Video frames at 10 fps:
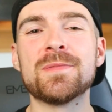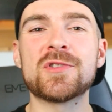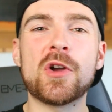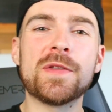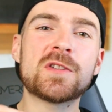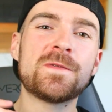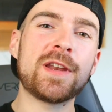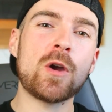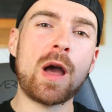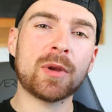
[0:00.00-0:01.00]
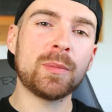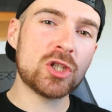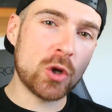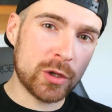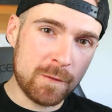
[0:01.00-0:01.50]
So in this video, I'm going to be
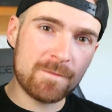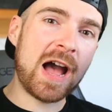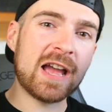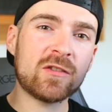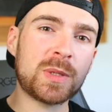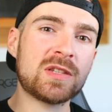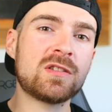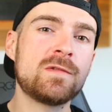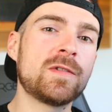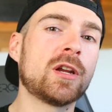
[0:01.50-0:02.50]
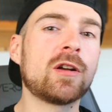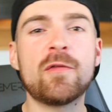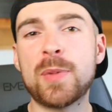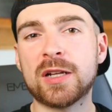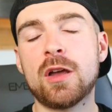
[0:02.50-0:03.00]
showing you five pieces of gear
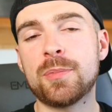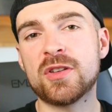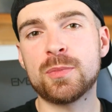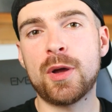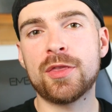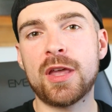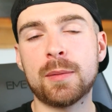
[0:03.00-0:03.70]
I've picked up this month,